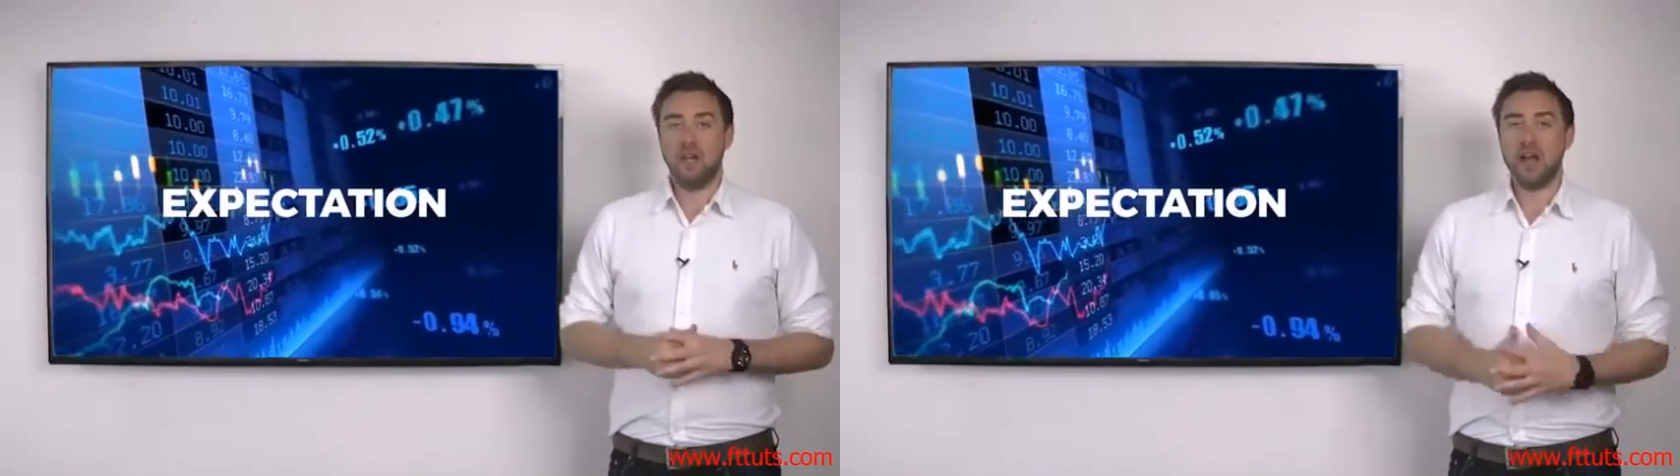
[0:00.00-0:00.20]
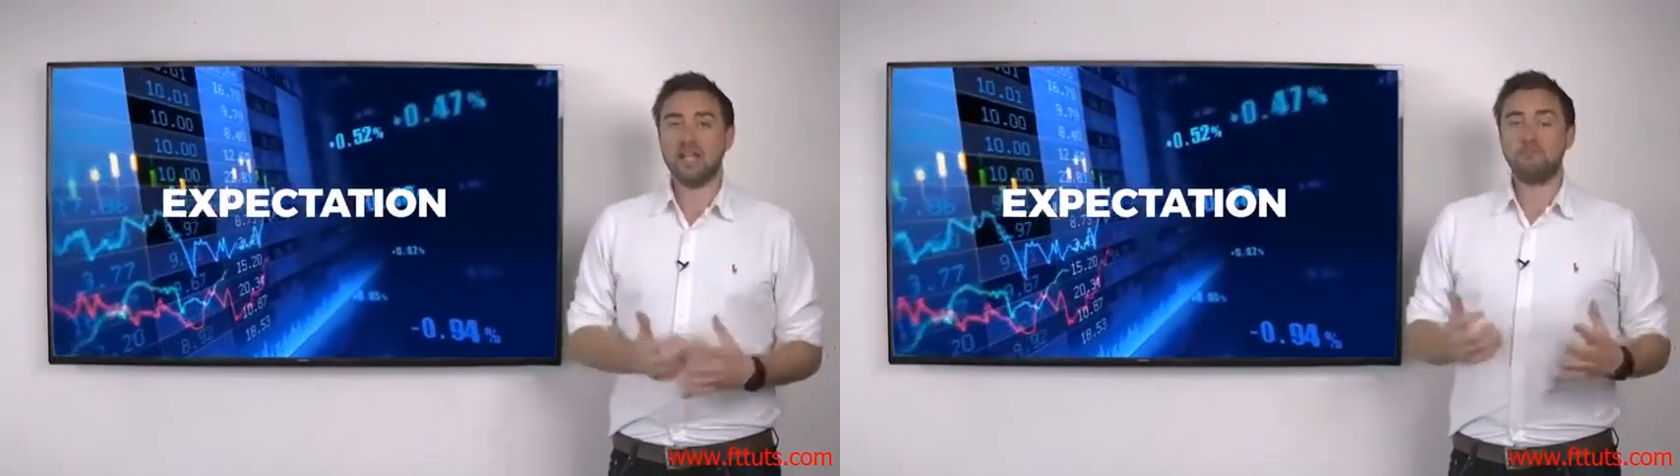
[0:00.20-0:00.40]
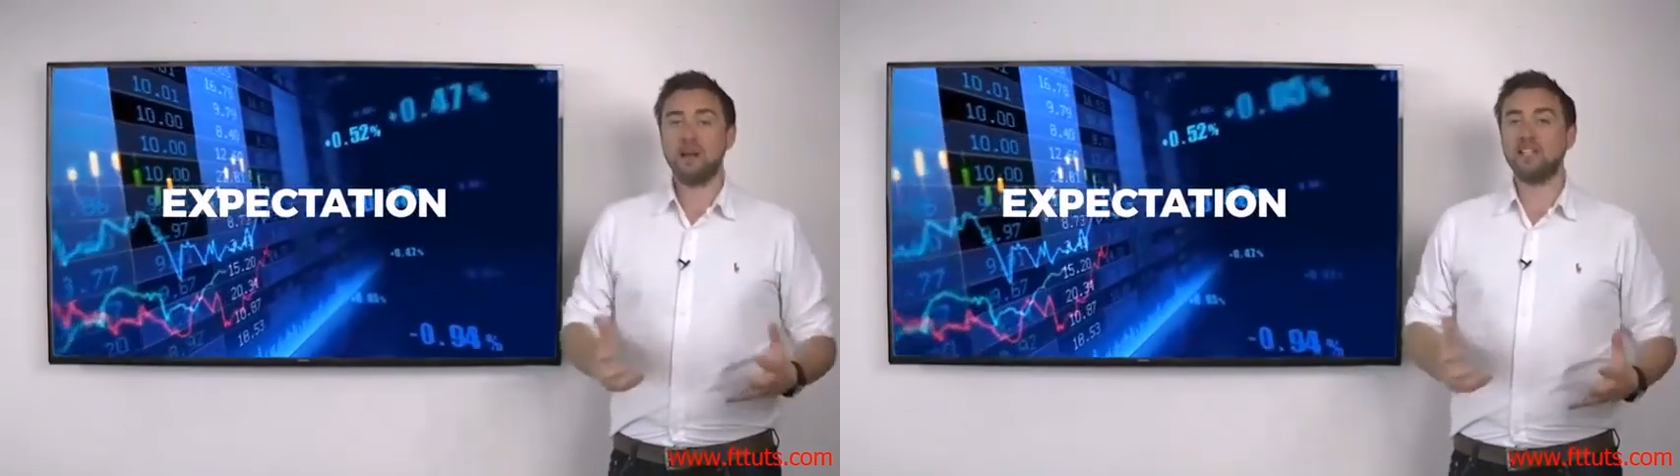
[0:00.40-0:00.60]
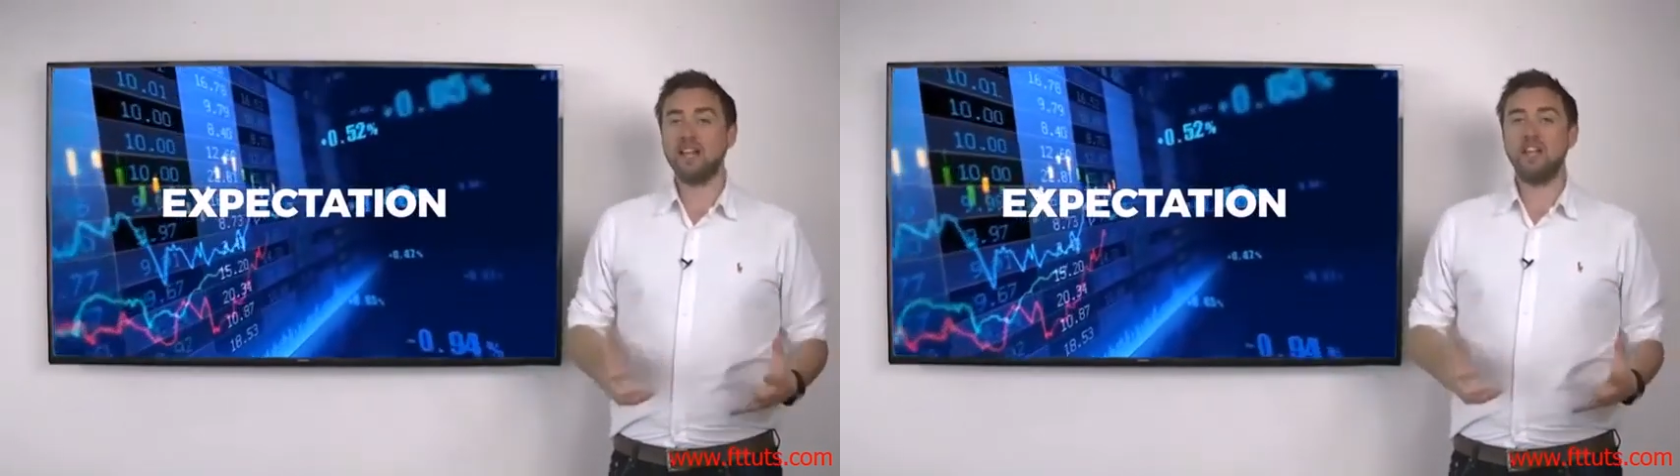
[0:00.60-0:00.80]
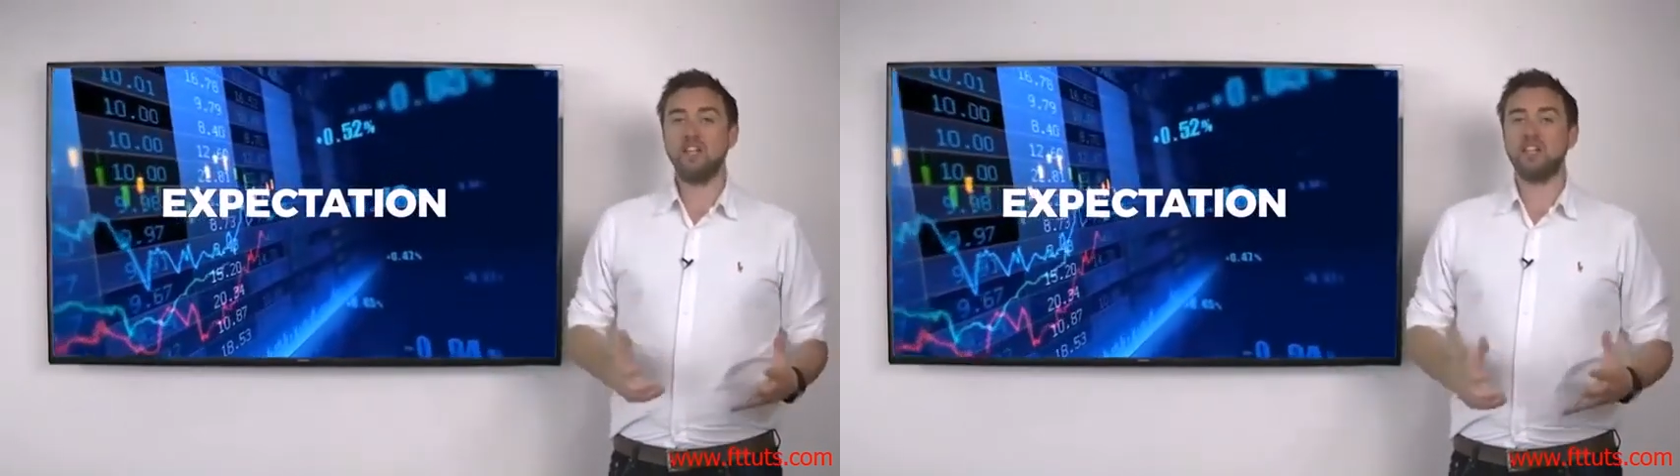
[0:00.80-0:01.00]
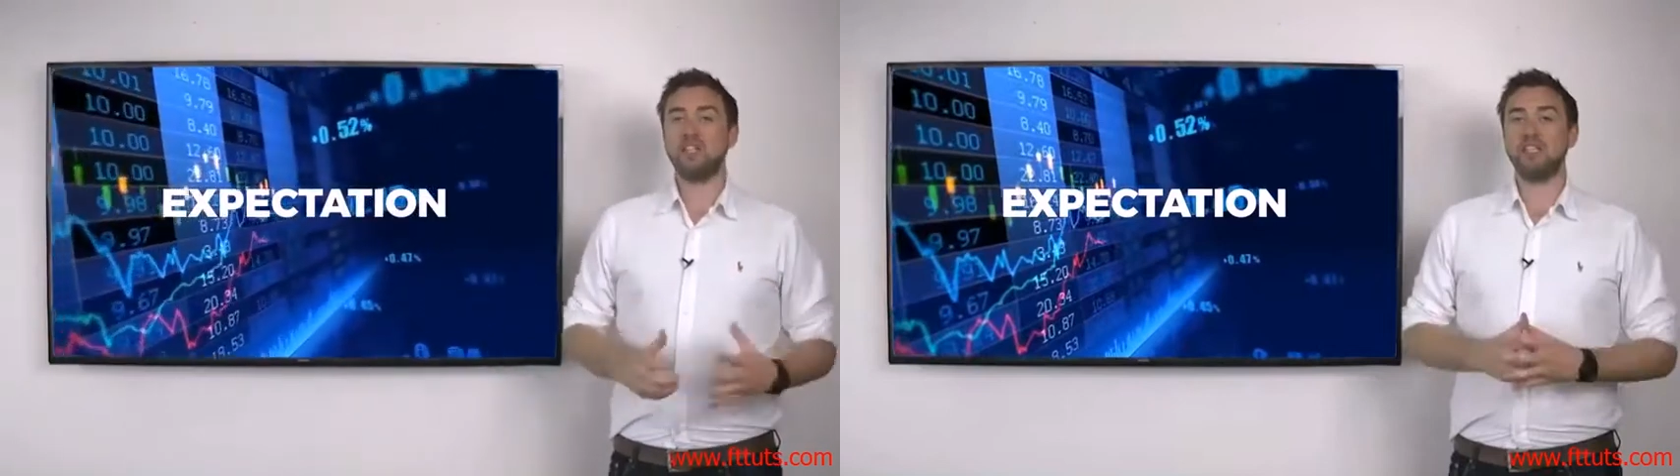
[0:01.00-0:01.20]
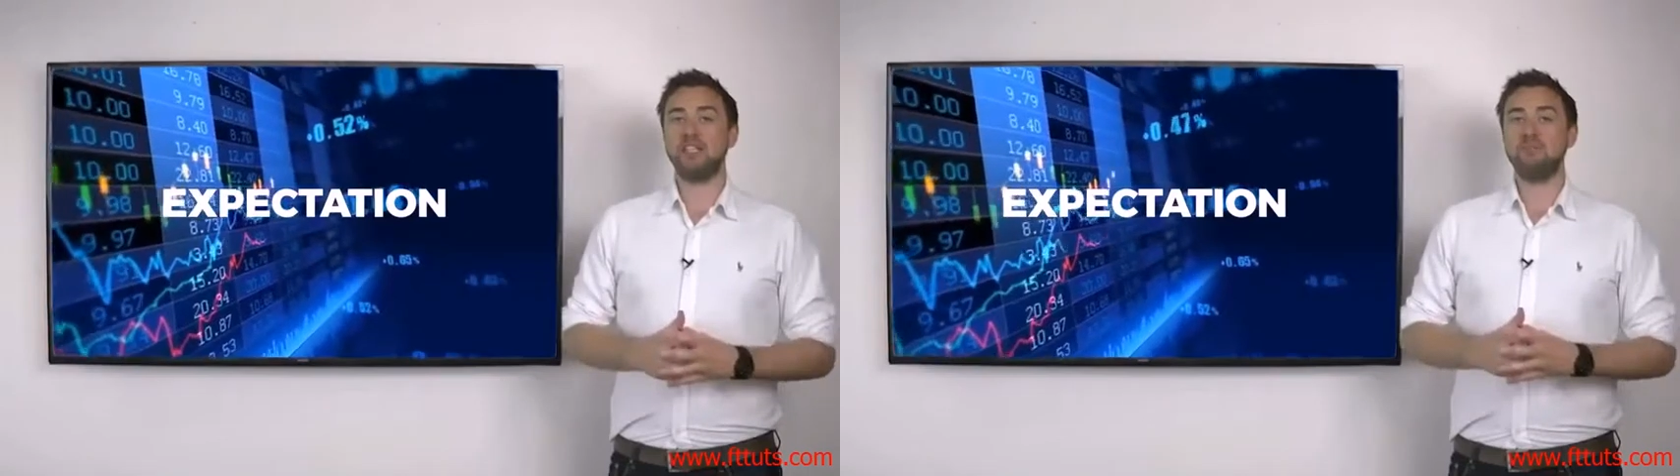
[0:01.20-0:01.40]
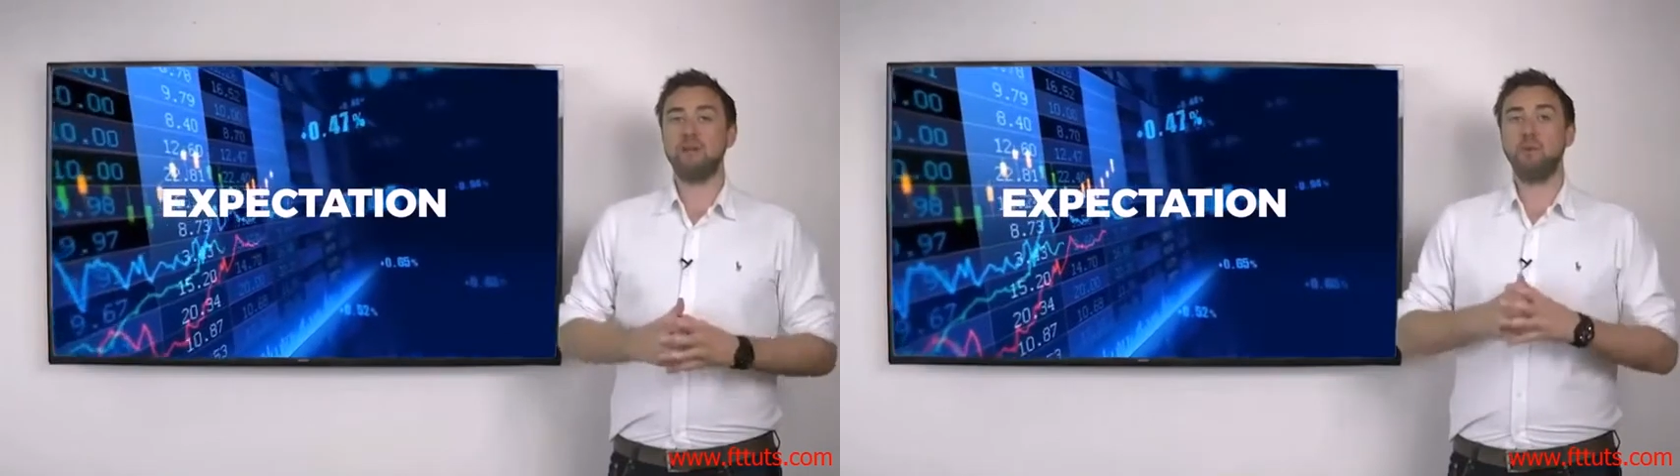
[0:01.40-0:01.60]
Expectation is
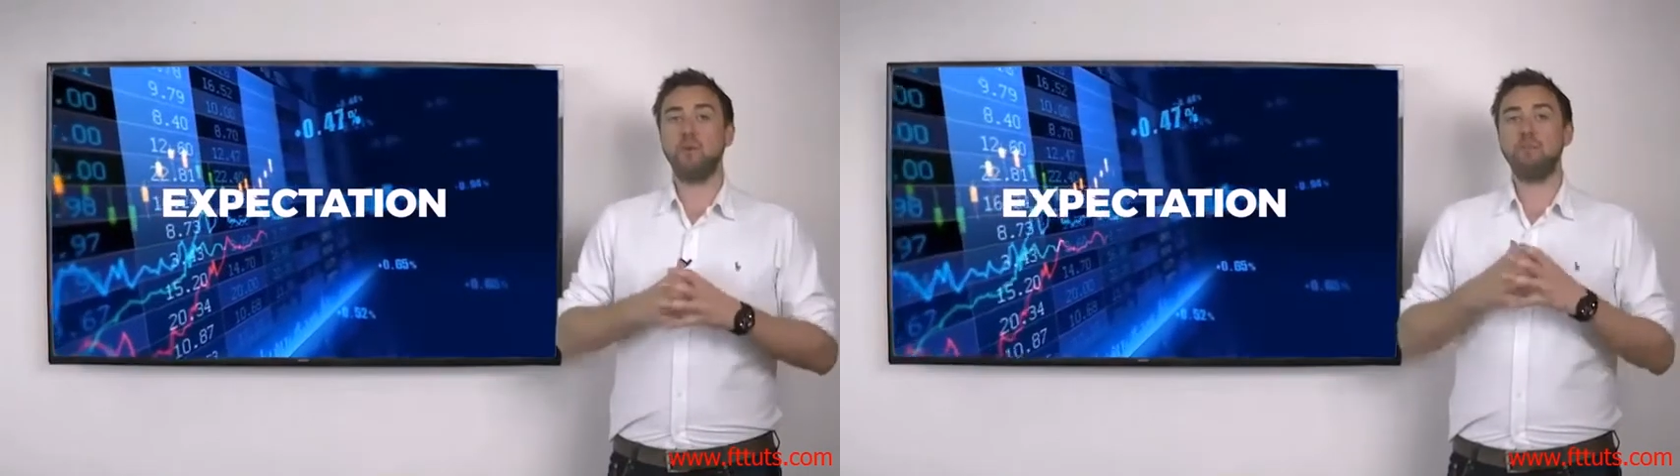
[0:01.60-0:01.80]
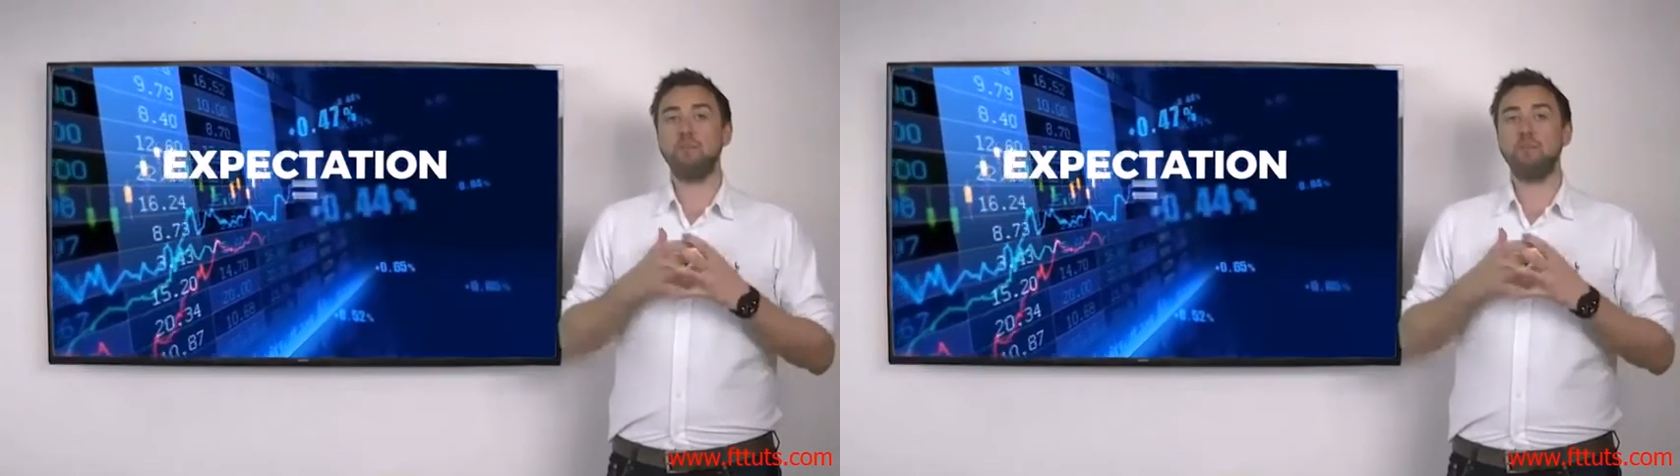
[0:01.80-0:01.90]
simply what the